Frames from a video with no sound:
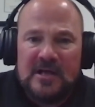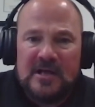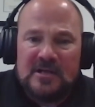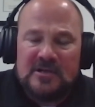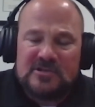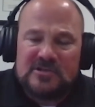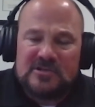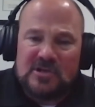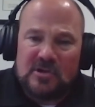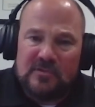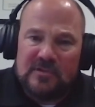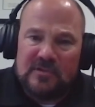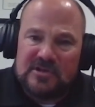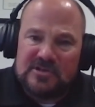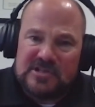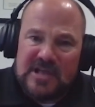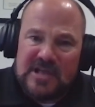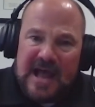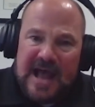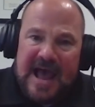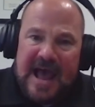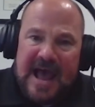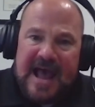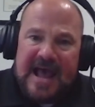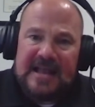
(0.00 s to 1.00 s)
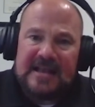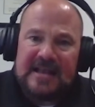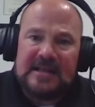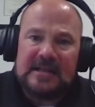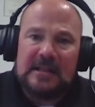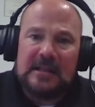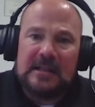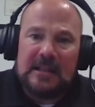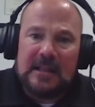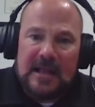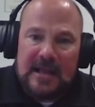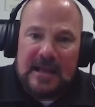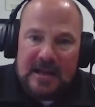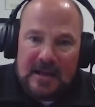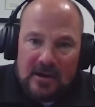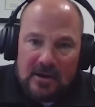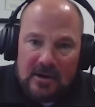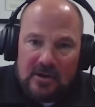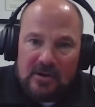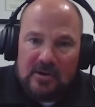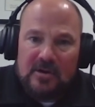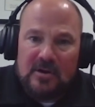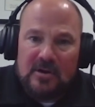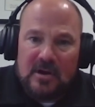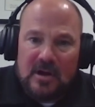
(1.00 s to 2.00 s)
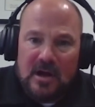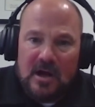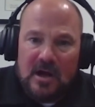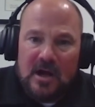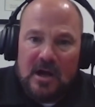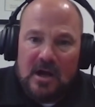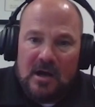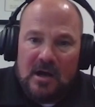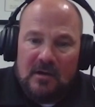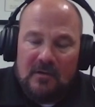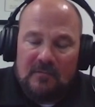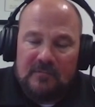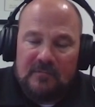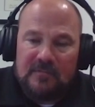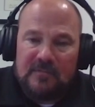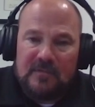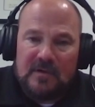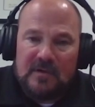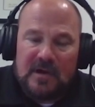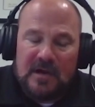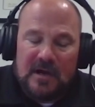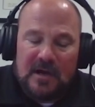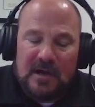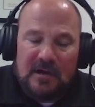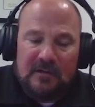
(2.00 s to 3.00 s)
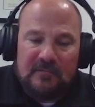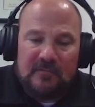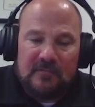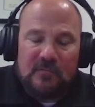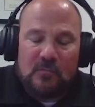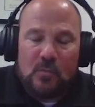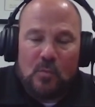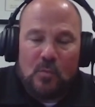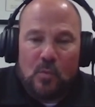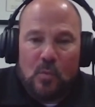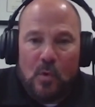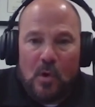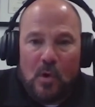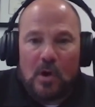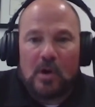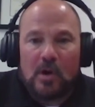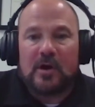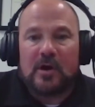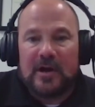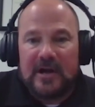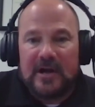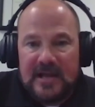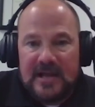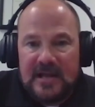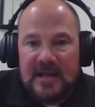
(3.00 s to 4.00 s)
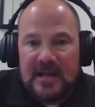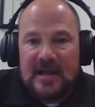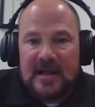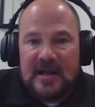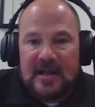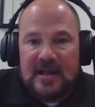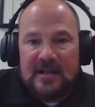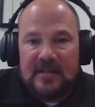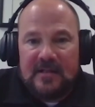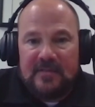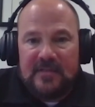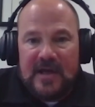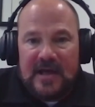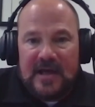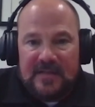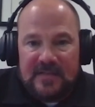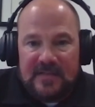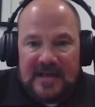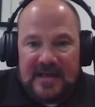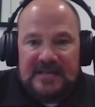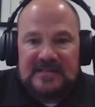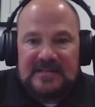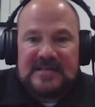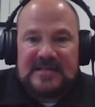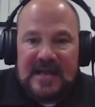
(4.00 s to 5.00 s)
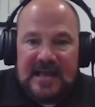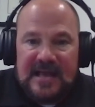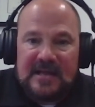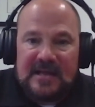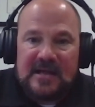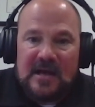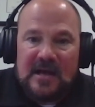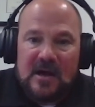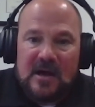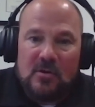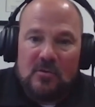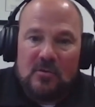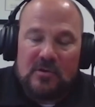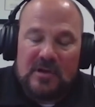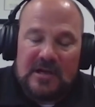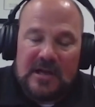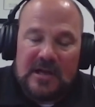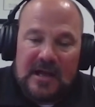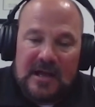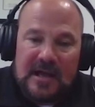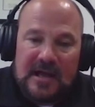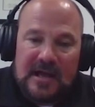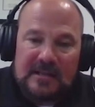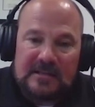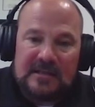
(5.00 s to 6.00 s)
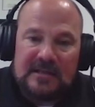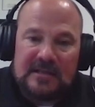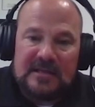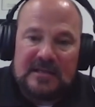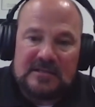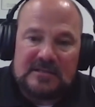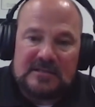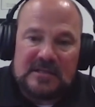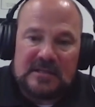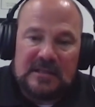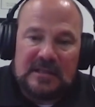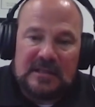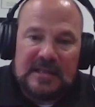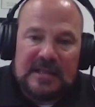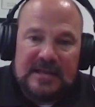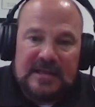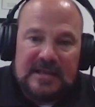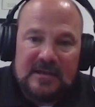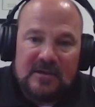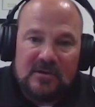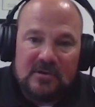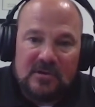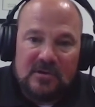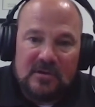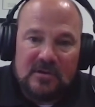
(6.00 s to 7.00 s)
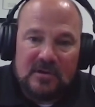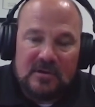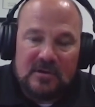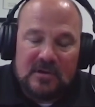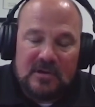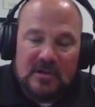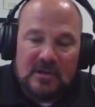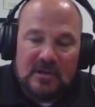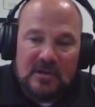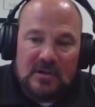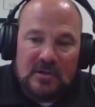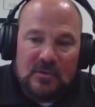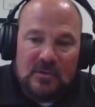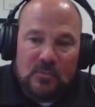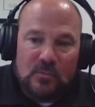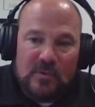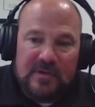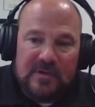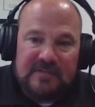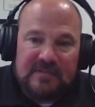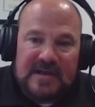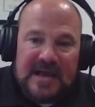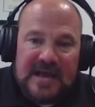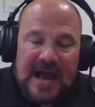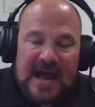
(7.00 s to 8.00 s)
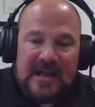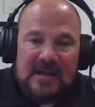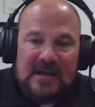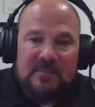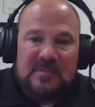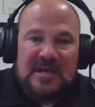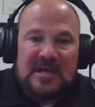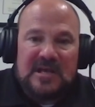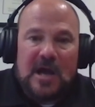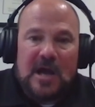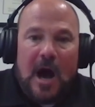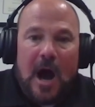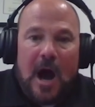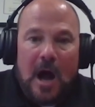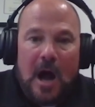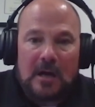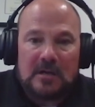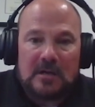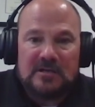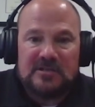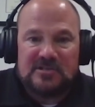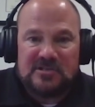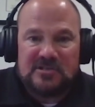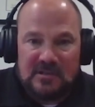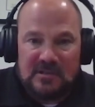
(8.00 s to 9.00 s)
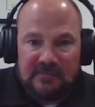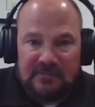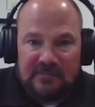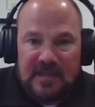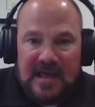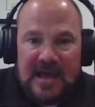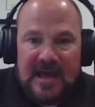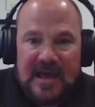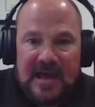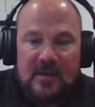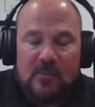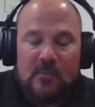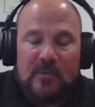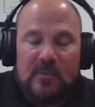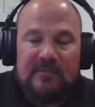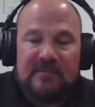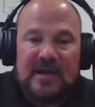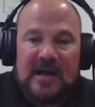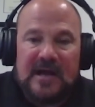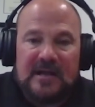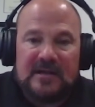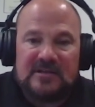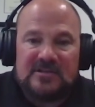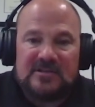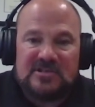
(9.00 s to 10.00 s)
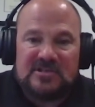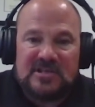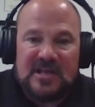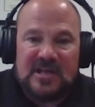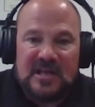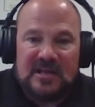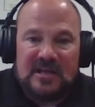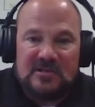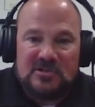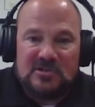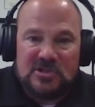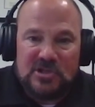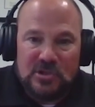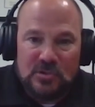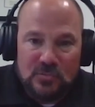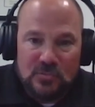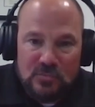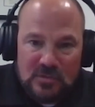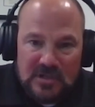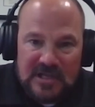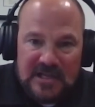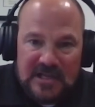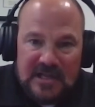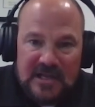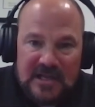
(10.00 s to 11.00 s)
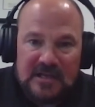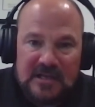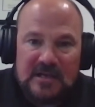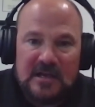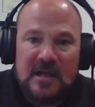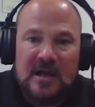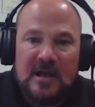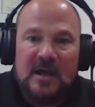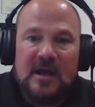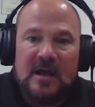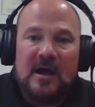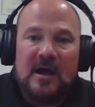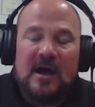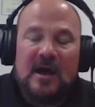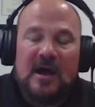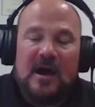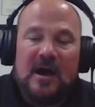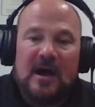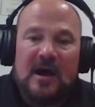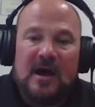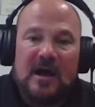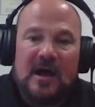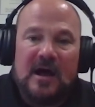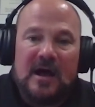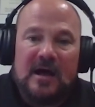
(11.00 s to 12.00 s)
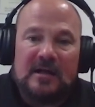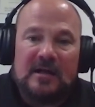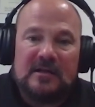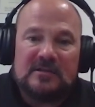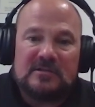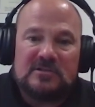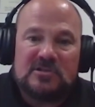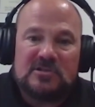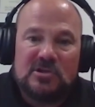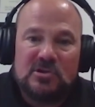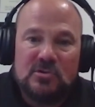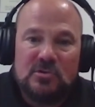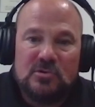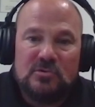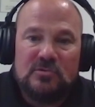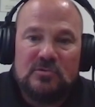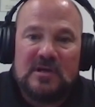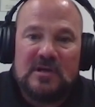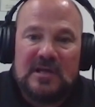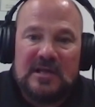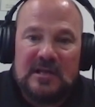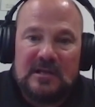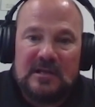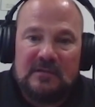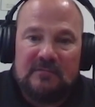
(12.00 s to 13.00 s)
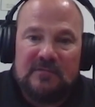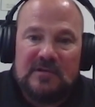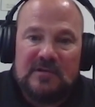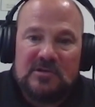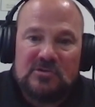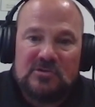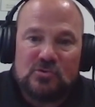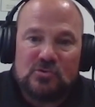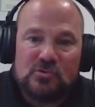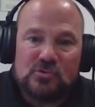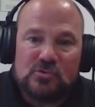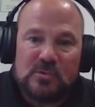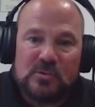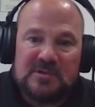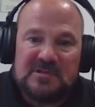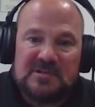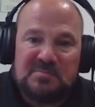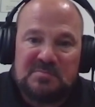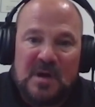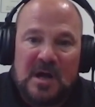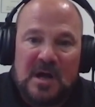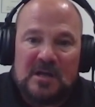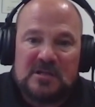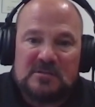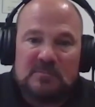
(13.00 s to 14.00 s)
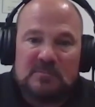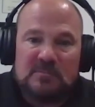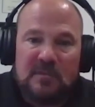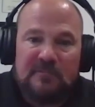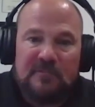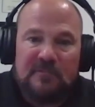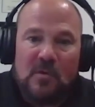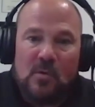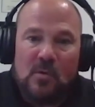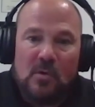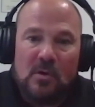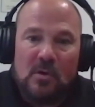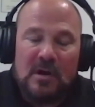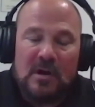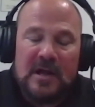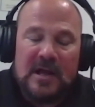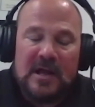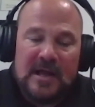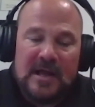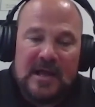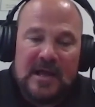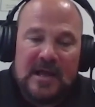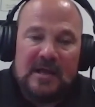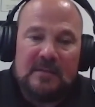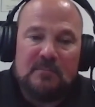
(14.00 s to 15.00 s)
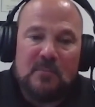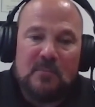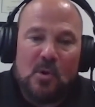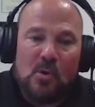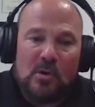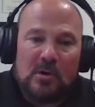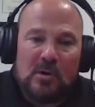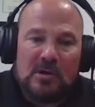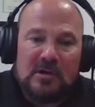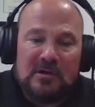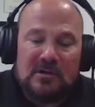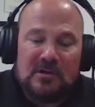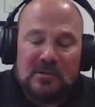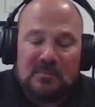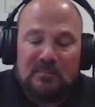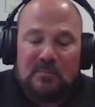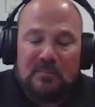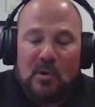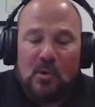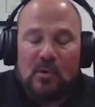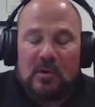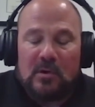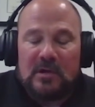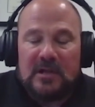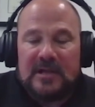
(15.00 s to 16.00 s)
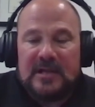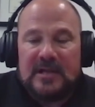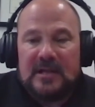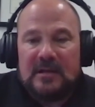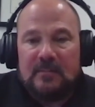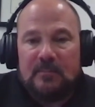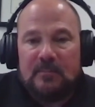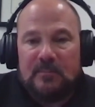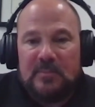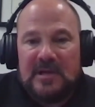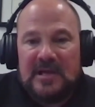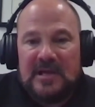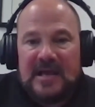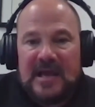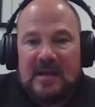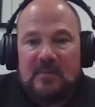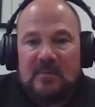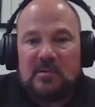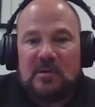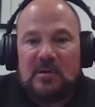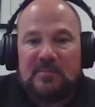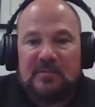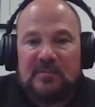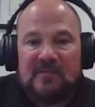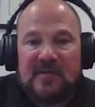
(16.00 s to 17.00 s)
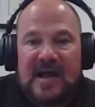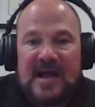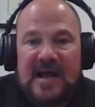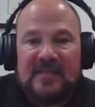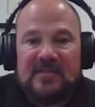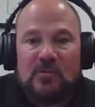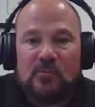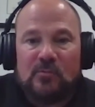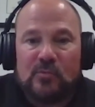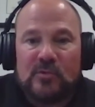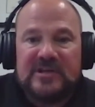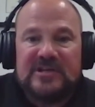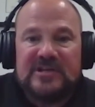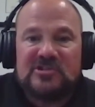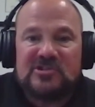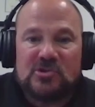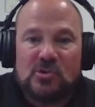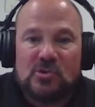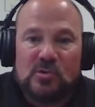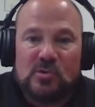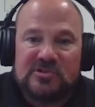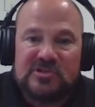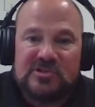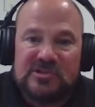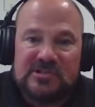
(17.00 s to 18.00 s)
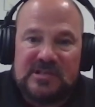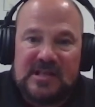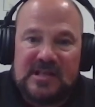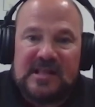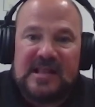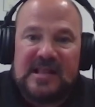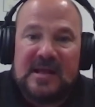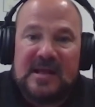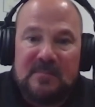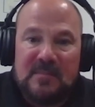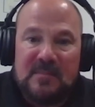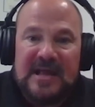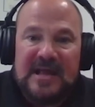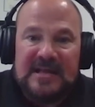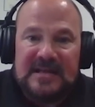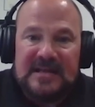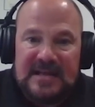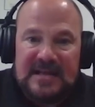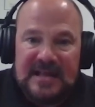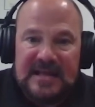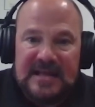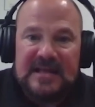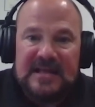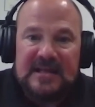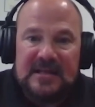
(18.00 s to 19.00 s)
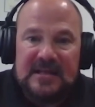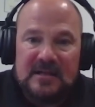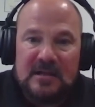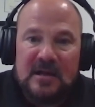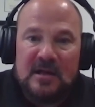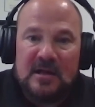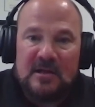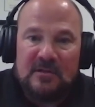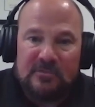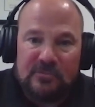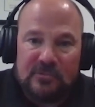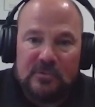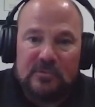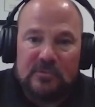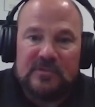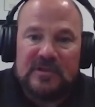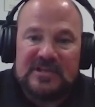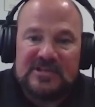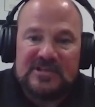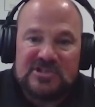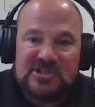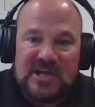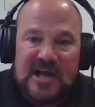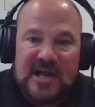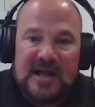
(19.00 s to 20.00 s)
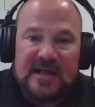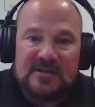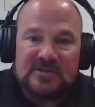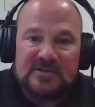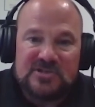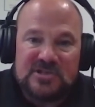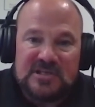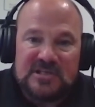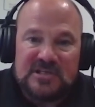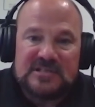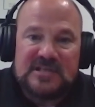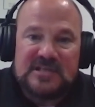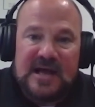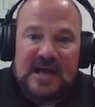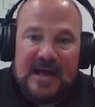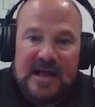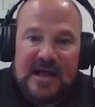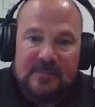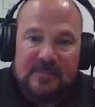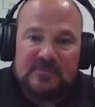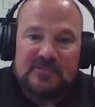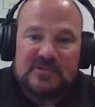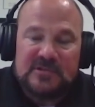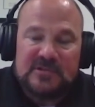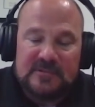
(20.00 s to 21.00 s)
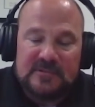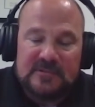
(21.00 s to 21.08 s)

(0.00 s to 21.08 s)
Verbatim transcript: So there's an added layer of, of worry that they take on. And I, I think as a leader, we've got to be cognizant of that. We've got to stay tuned in uh, to the individuals we're responsible for, and more importantly, be able to provide the resources that they may need through these challenging times.